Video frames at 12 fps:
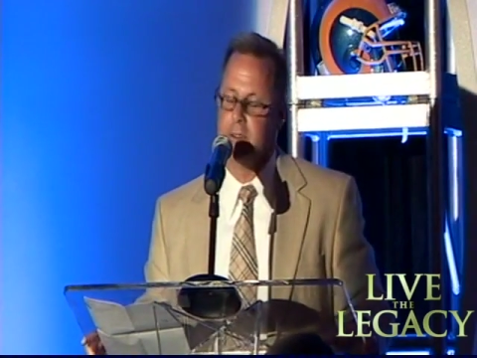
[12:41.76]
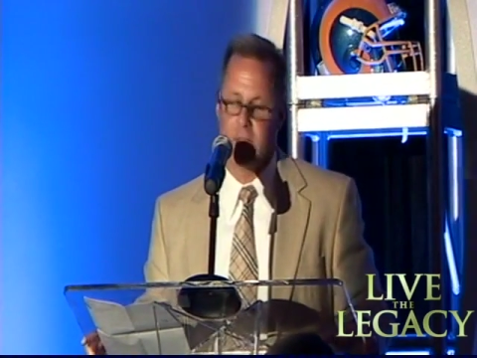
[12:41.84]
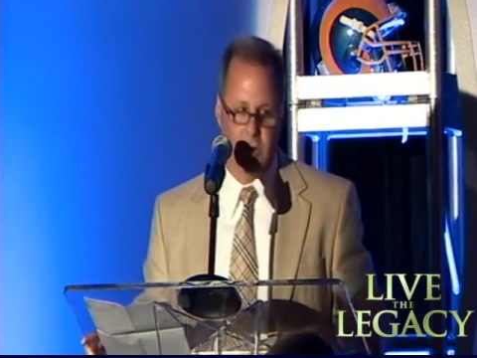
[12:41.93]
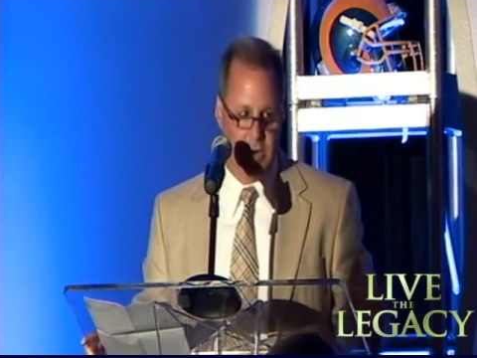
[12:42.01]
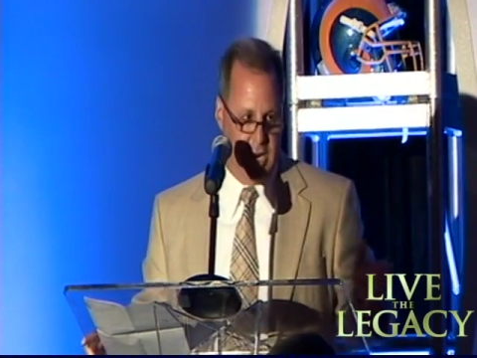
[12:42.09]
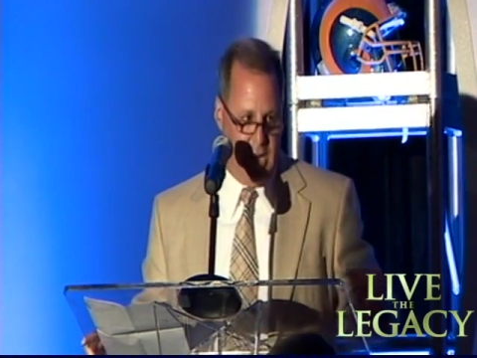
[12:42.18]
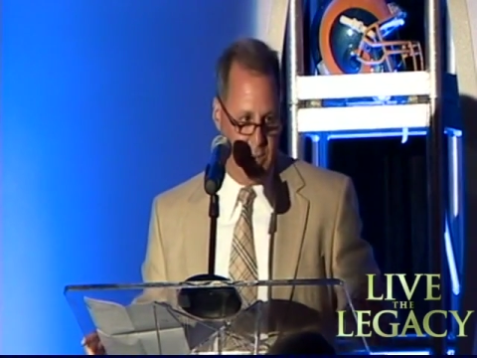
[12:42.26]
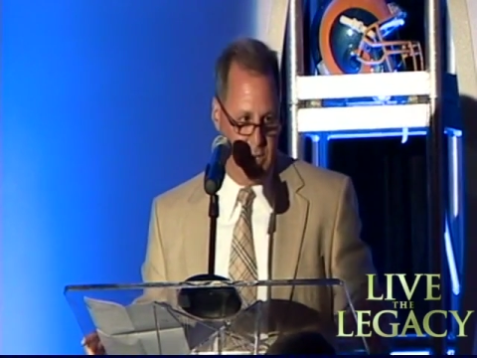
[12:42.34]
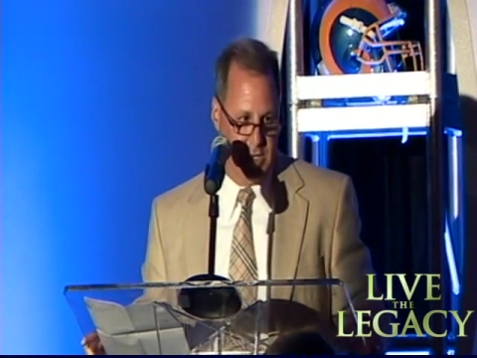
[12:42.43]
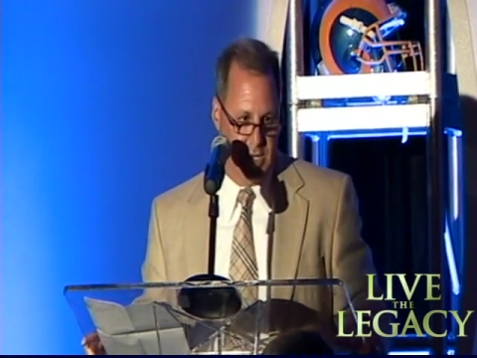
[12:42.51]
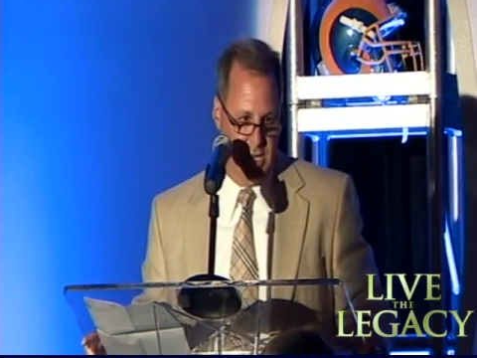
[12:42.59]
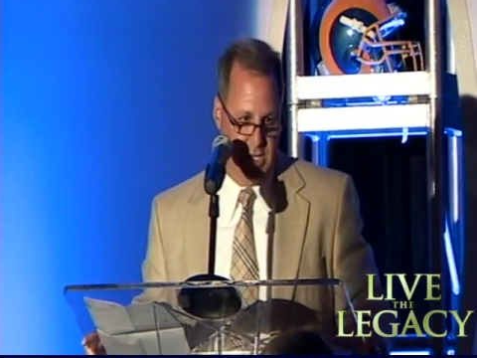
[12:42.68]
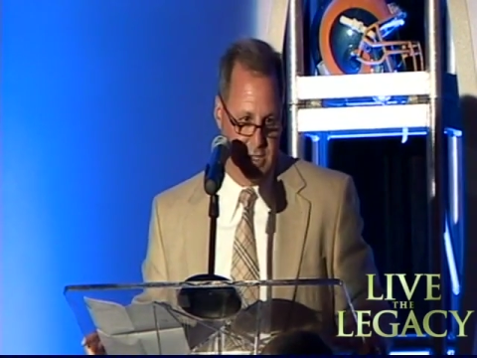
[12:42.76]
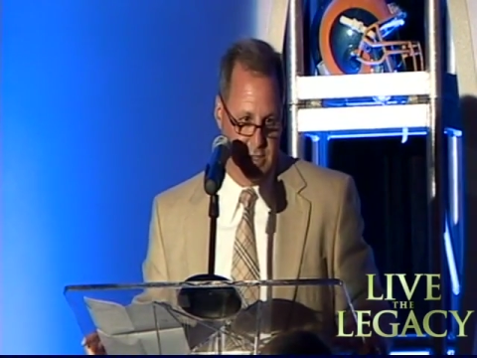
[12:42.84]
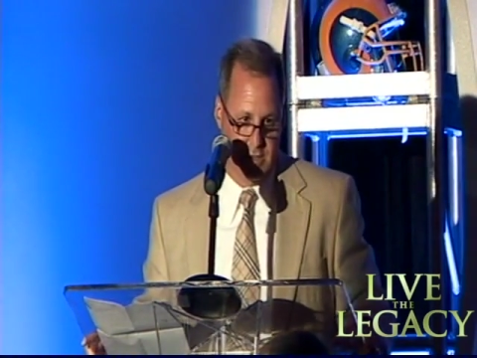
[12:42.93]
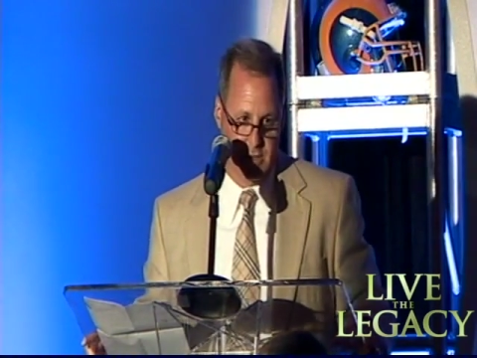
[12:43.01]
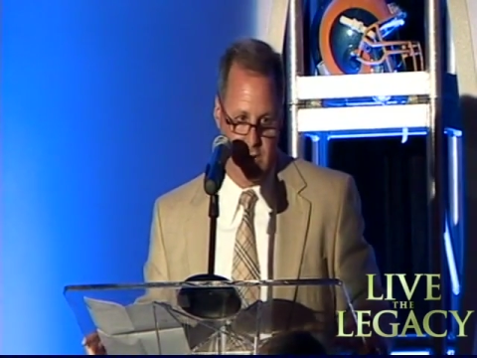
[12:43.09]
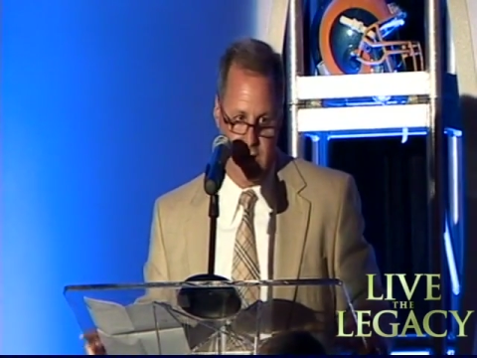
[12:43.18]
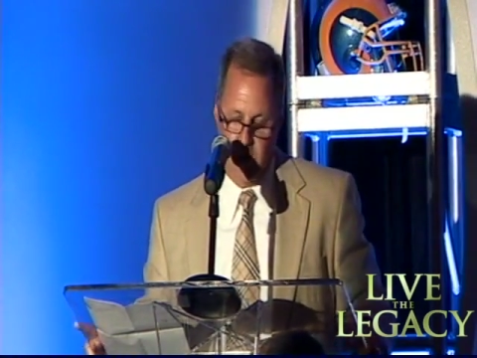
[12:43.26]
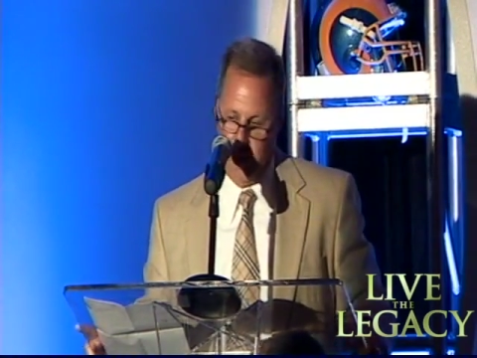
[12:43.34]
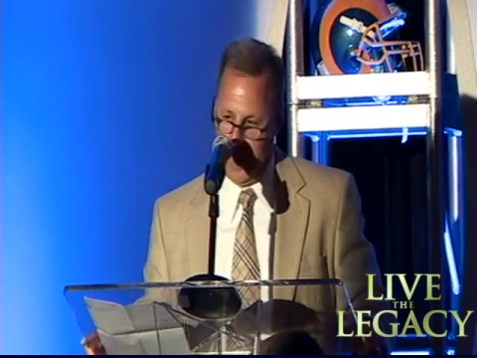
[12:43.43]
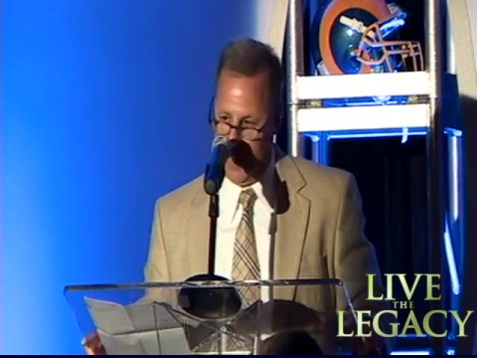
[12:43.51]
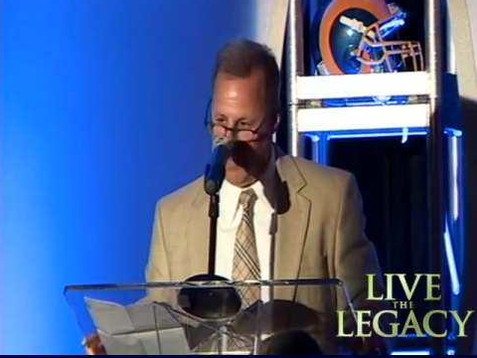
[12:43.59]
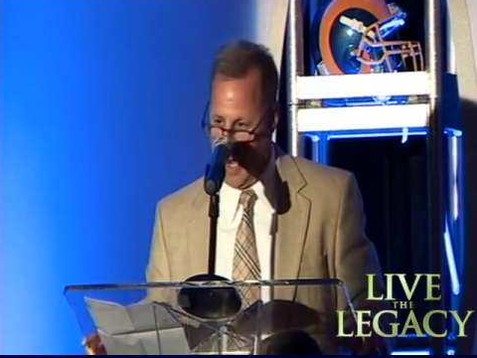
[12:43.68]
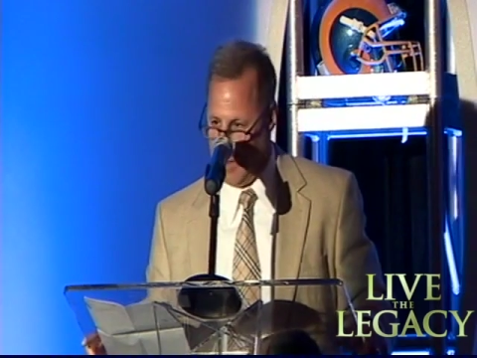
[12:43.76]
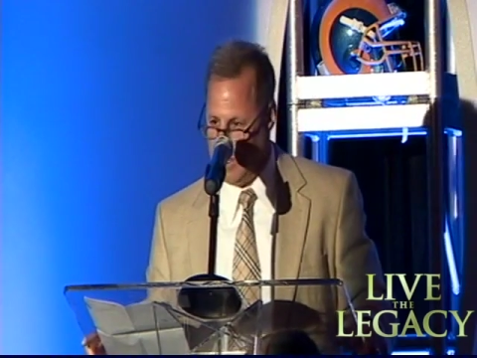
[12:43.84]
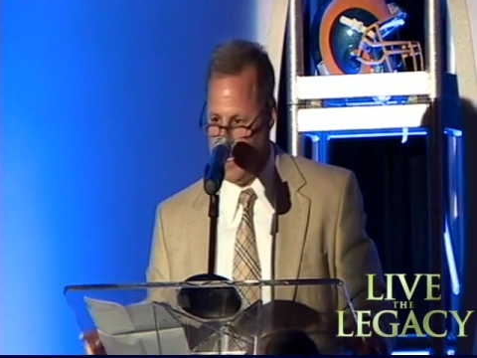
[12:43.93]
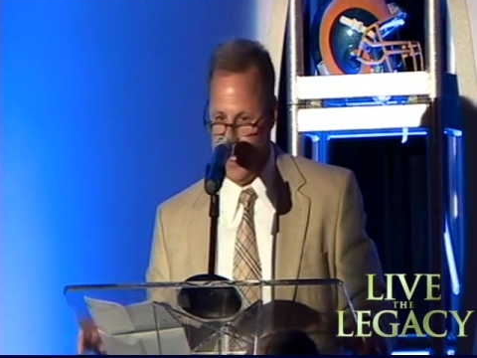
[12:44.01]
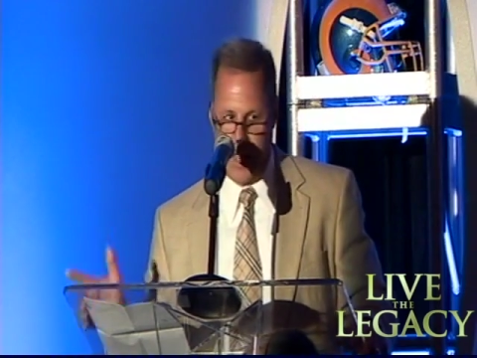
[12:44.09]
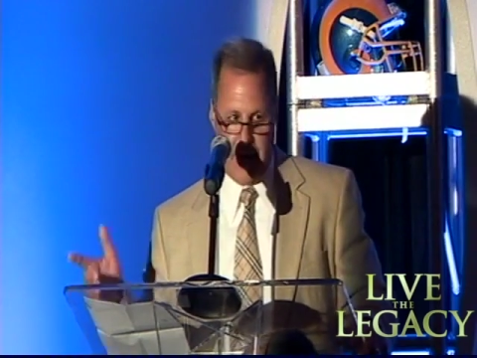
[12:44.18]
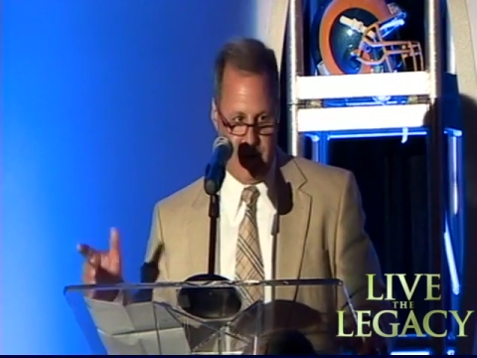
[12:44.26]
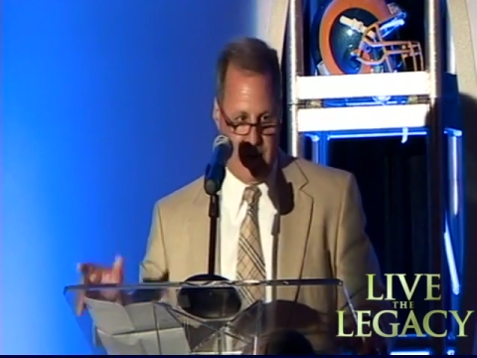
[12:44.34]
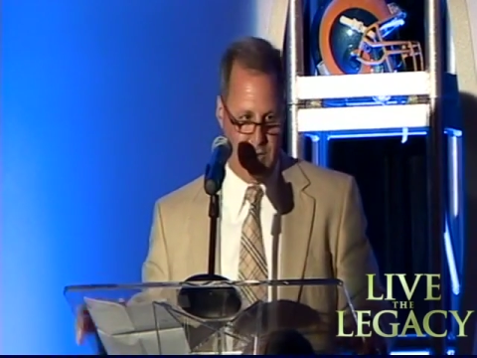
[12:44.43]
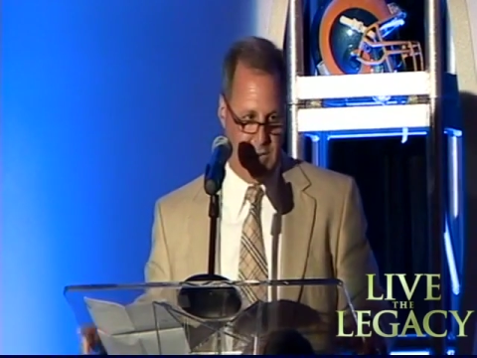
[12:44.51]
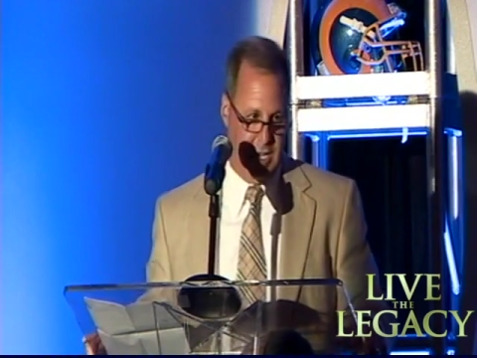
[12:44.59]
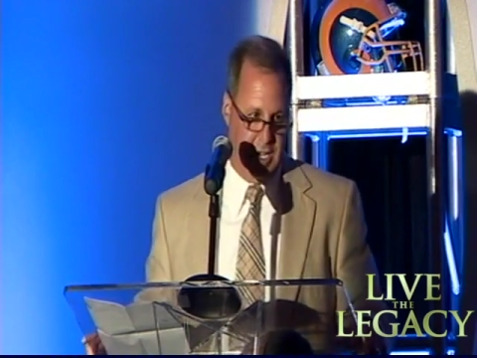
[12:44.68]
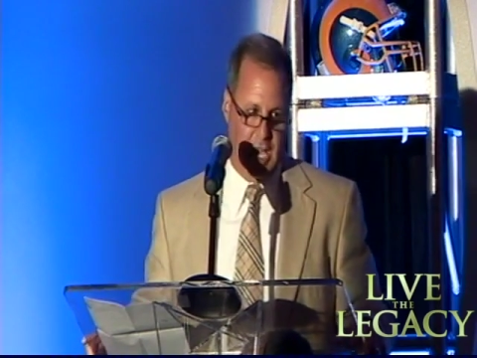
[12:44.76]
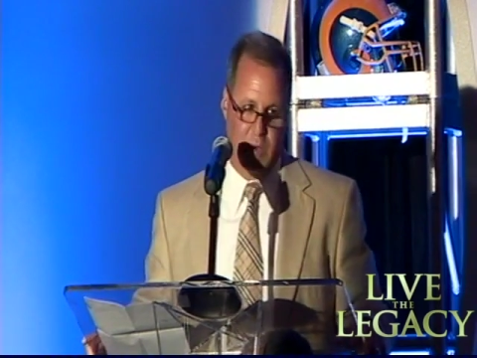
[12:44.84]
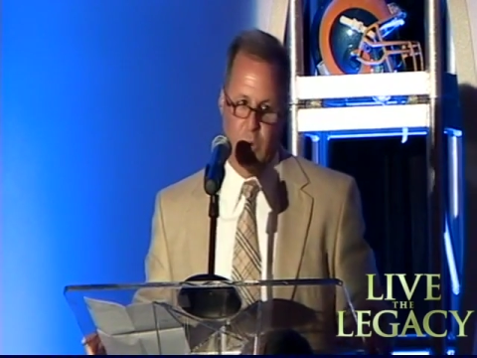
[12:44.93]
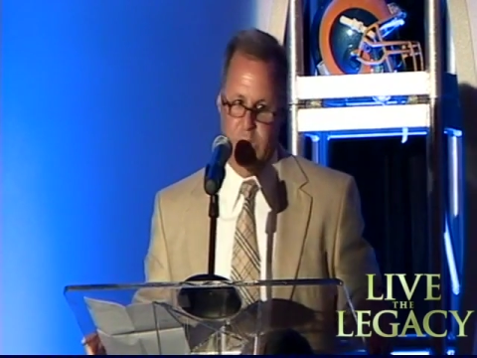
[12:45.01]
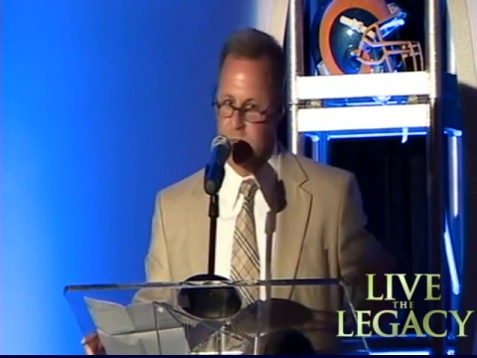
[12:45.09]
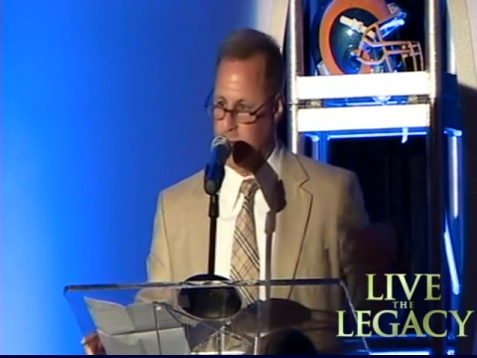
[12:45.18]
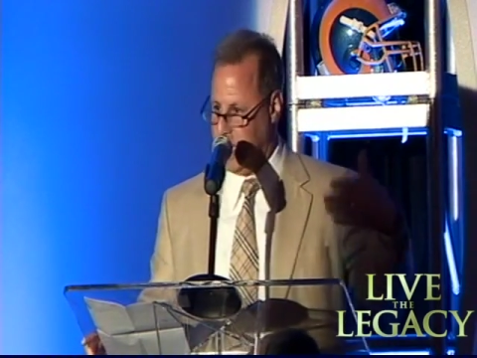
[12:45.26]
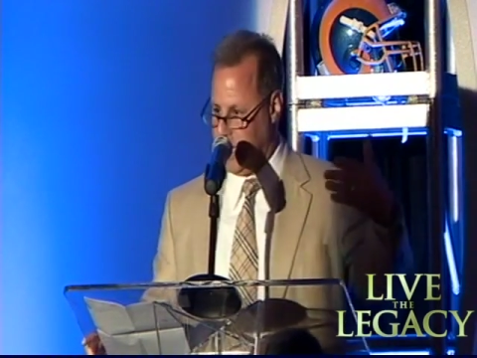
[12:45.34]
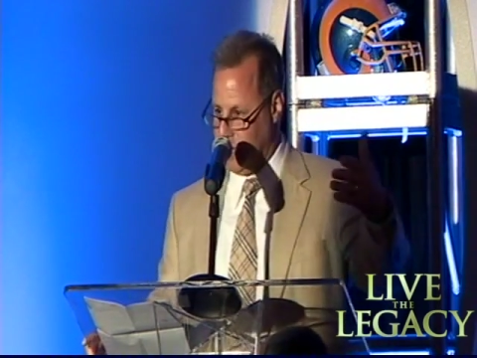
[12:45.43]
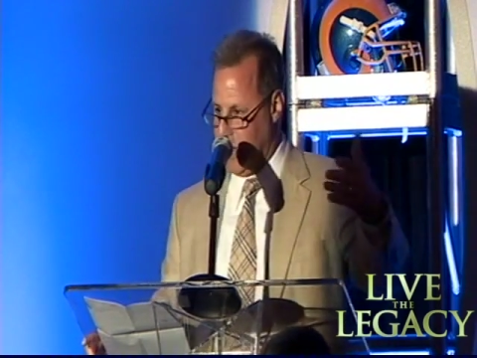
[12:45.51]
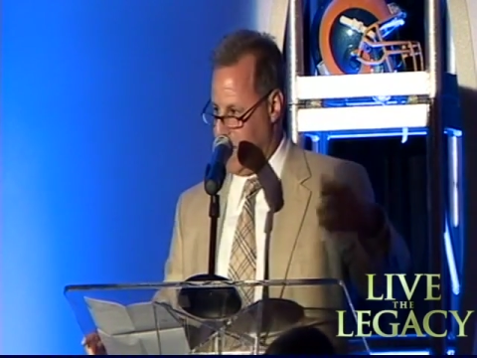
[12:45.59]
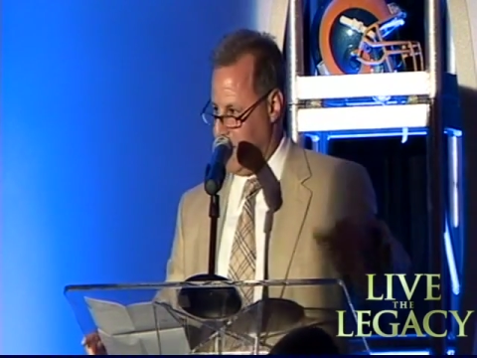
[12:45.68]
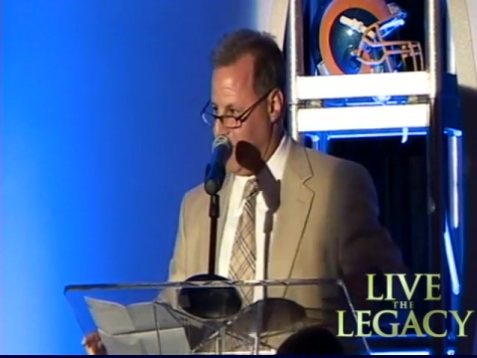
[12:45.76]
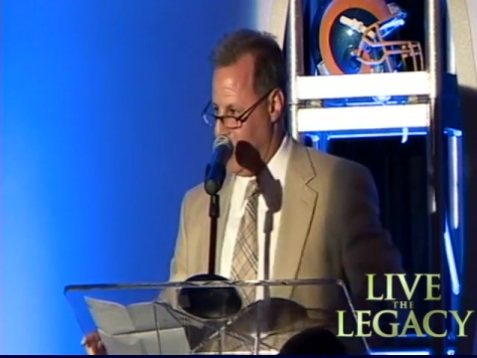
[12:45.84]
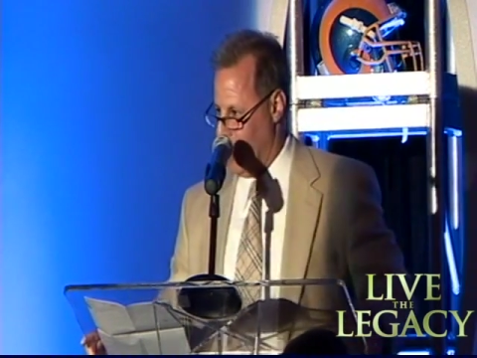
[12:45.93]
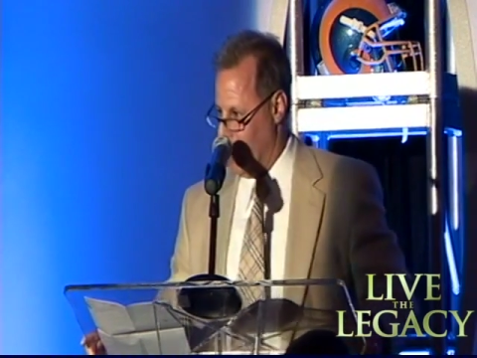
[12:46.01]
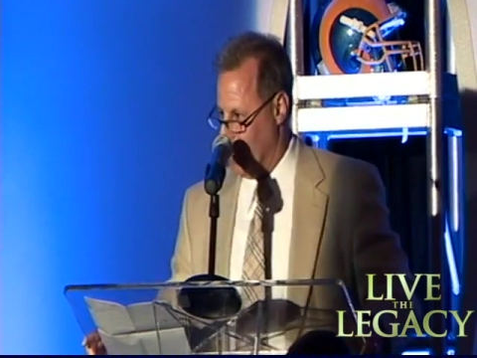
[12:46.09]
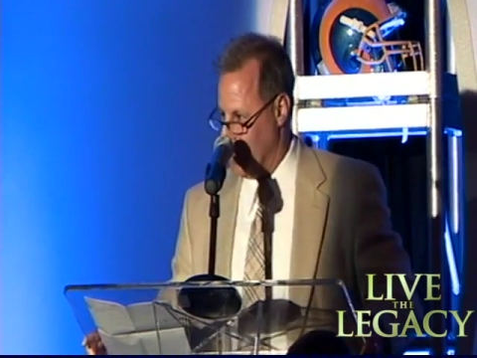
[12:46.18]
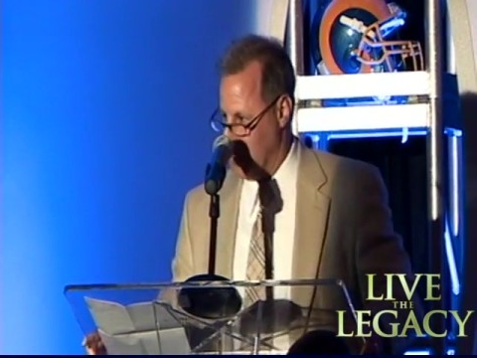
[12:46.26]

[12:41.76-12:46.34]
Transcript: third game of the season. Played Robinson. They had a 17-game win streak. As many of you know, he won